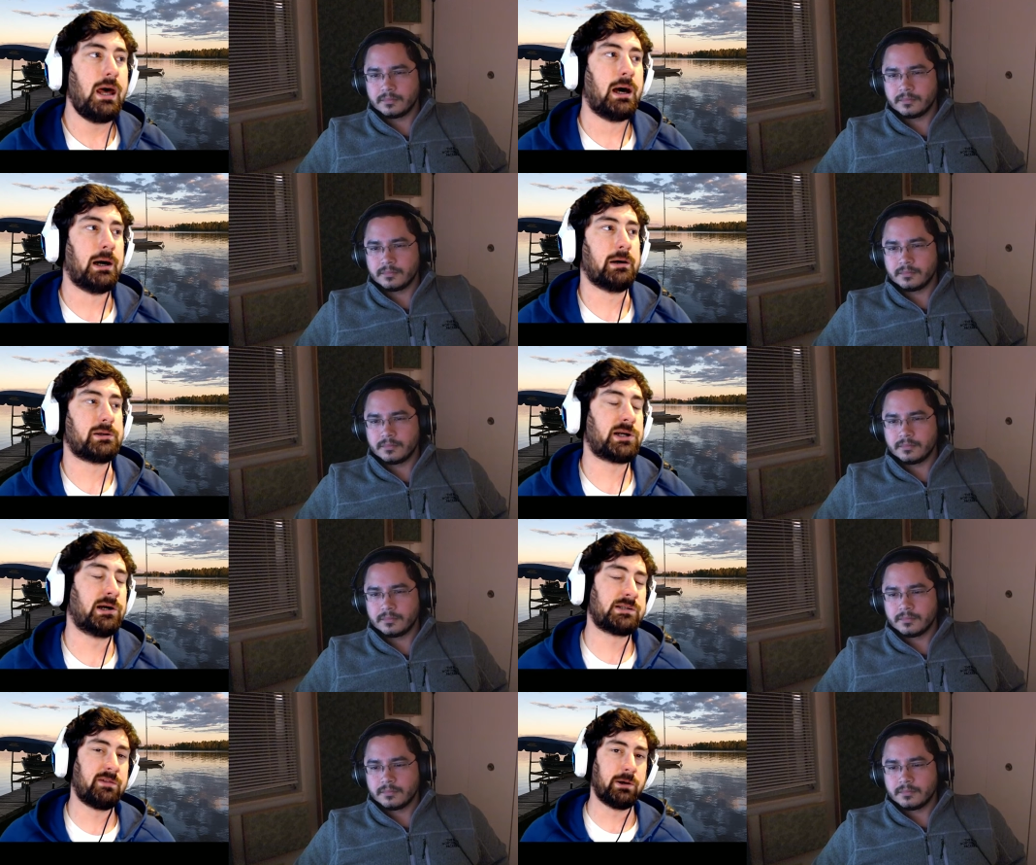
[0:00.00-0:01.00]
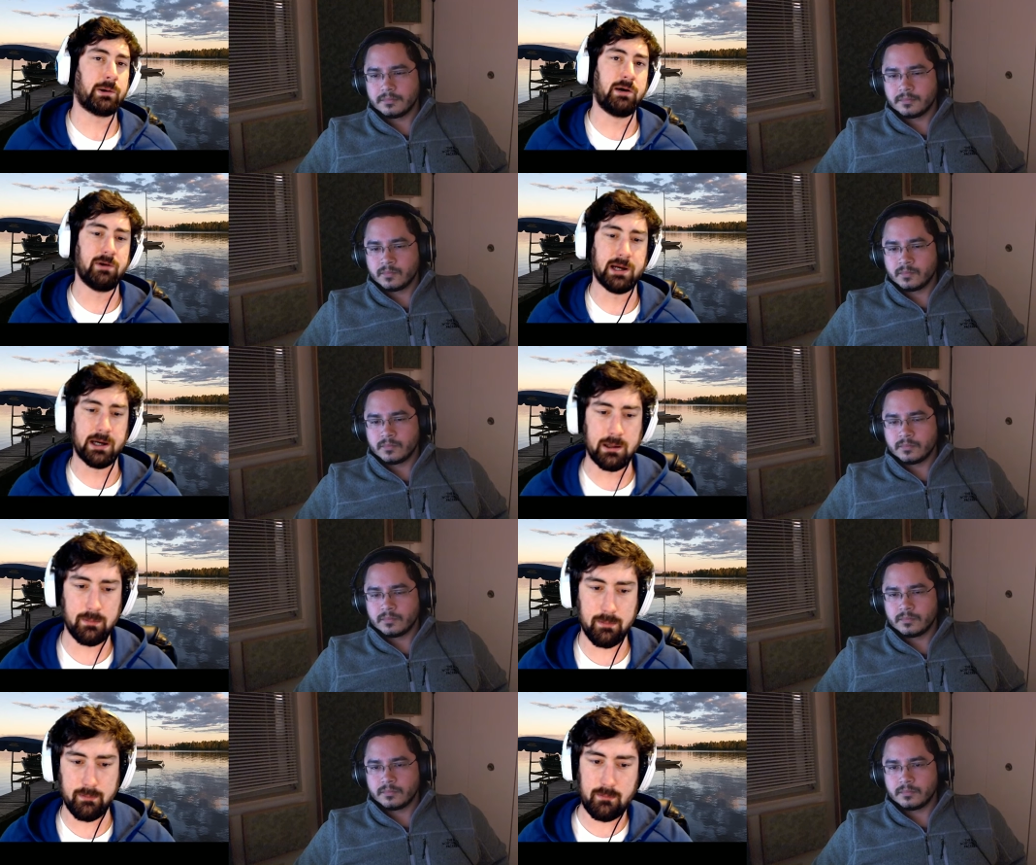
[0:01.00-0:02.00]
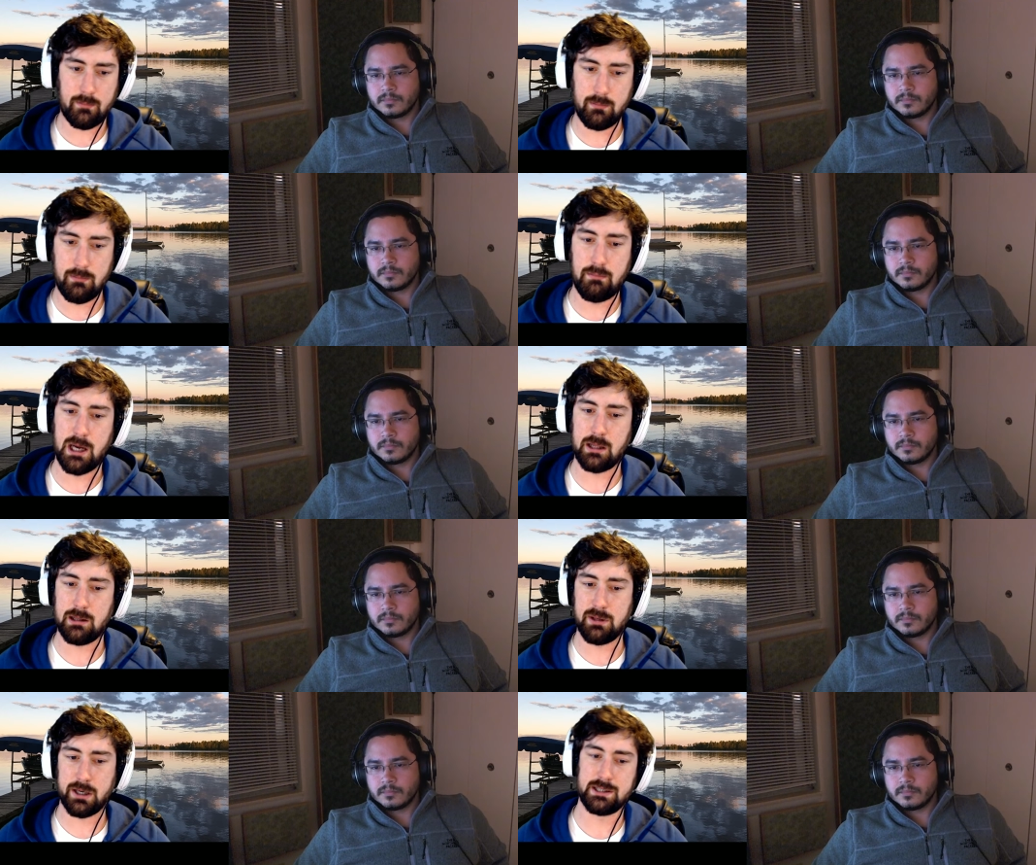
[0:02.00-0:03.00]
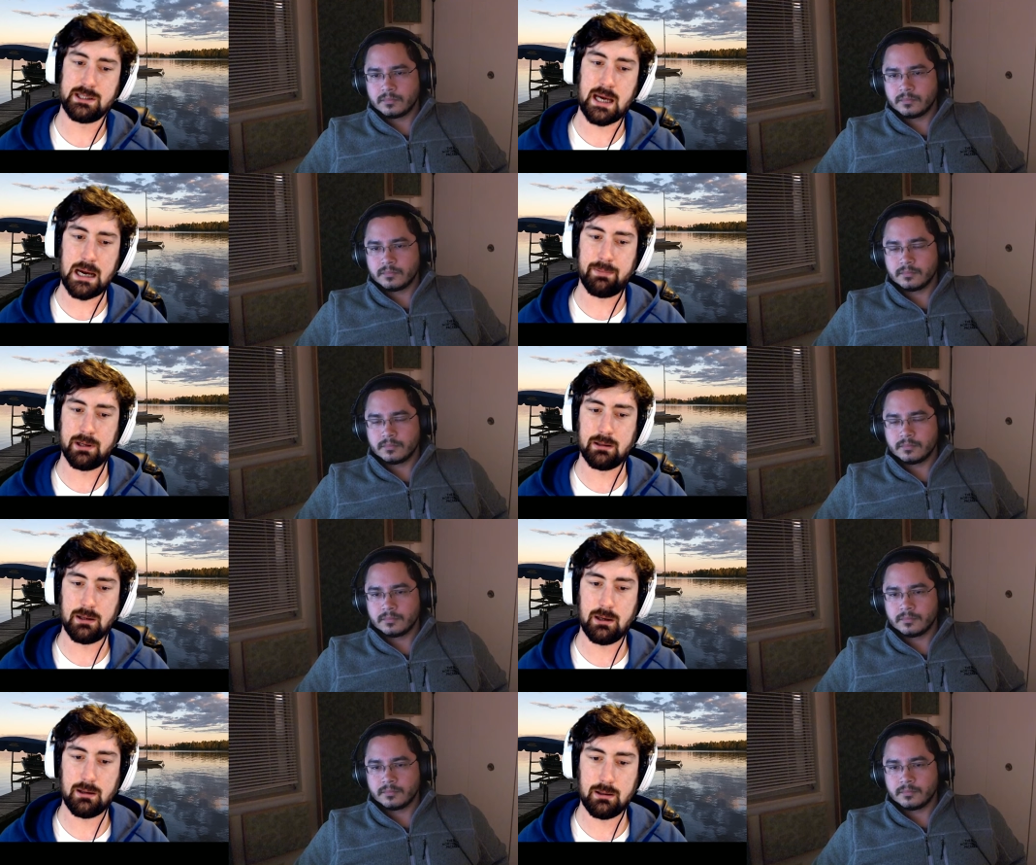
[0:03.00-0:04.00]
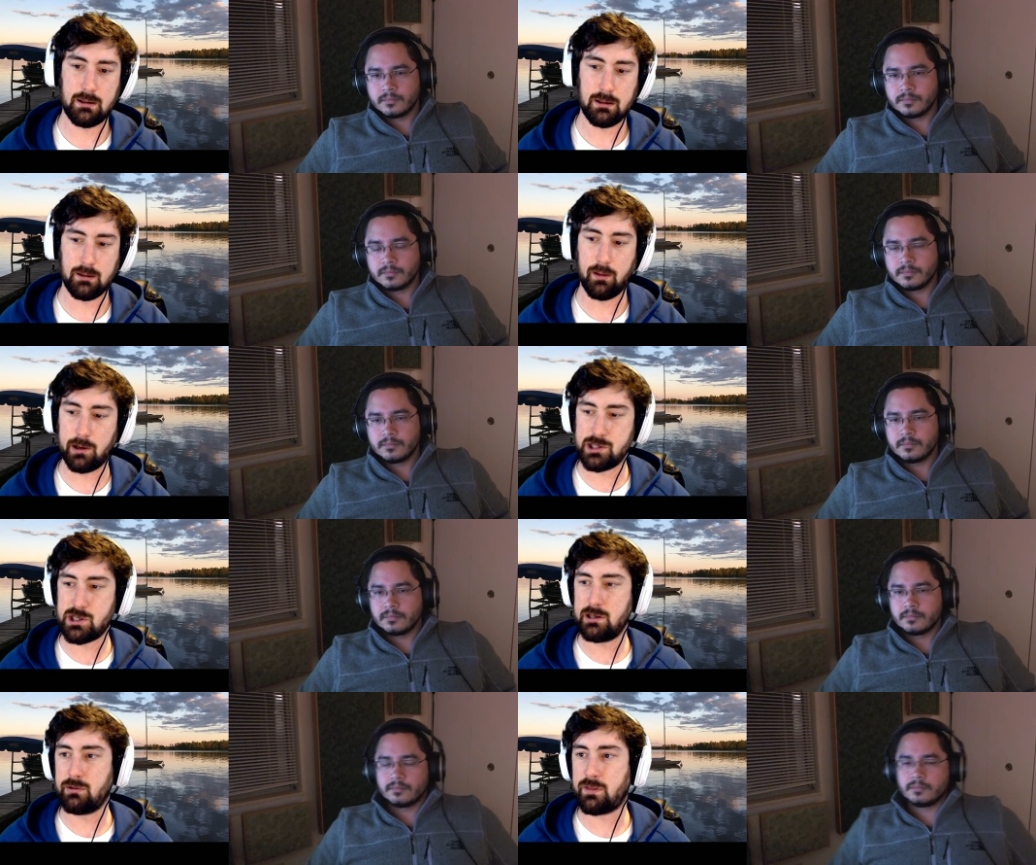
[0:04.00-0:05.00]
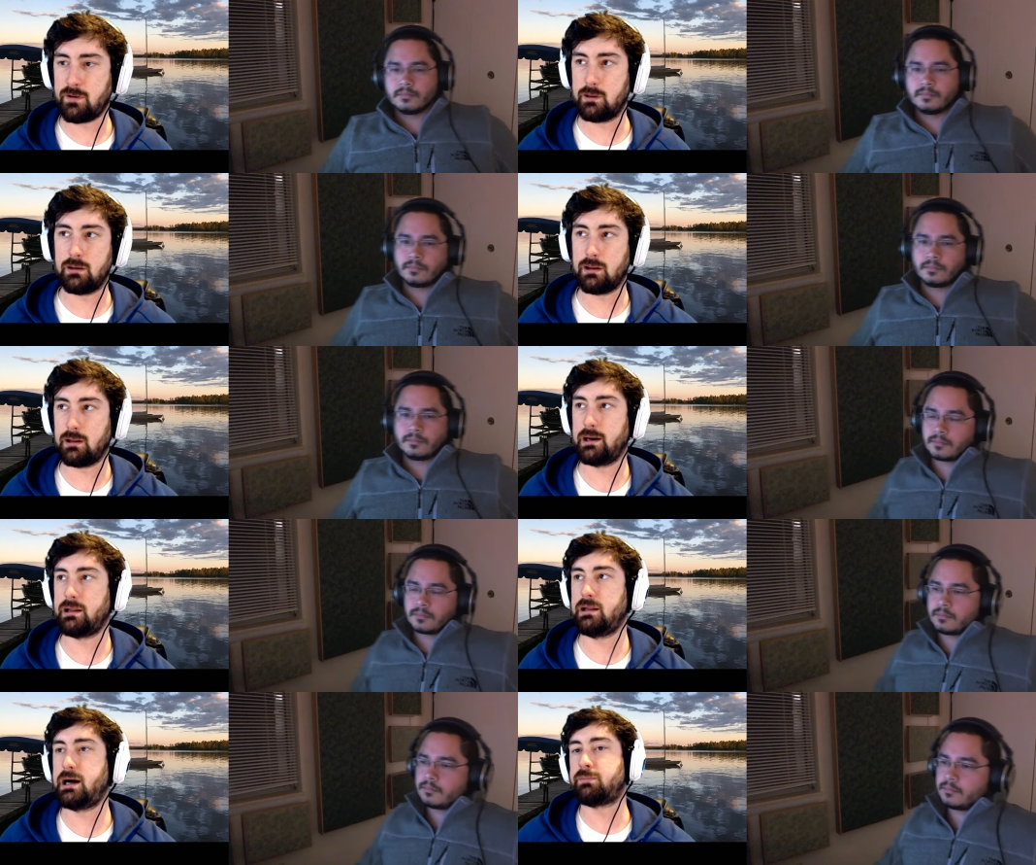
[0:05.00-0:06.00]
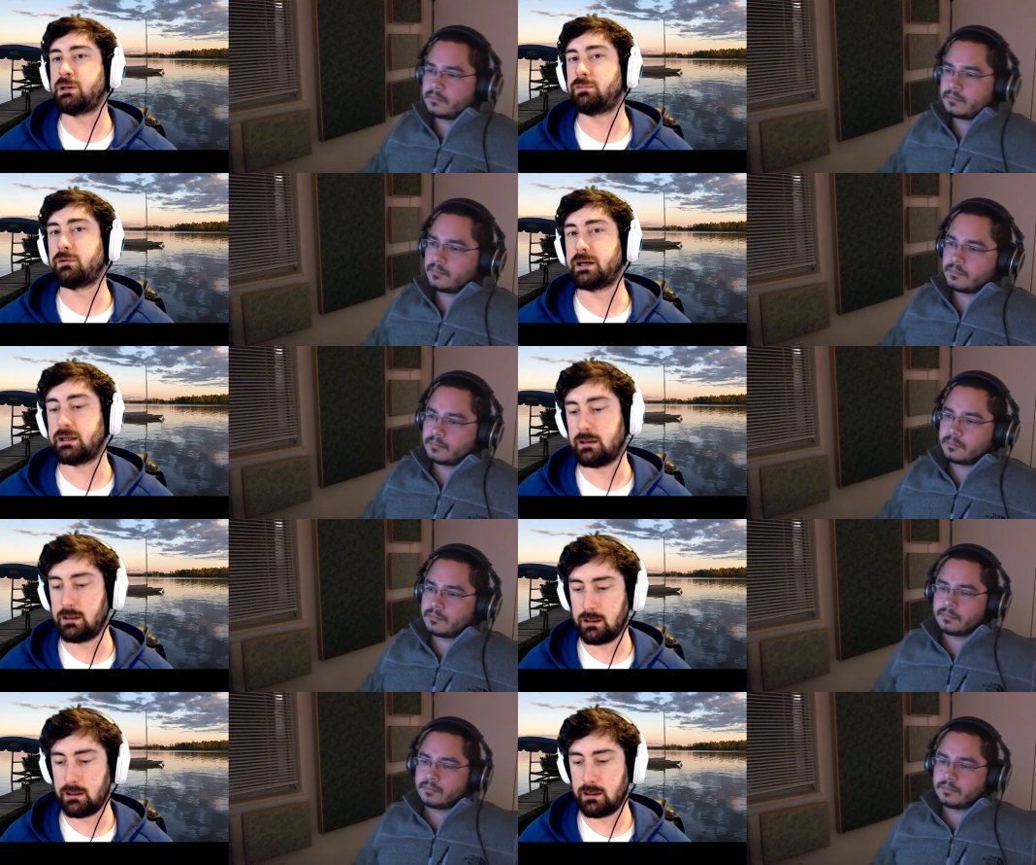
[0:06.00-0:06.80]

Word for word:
Speaker 1: Uh, Charles Floate covered on it mainly because it happened largely within a, a lot of people that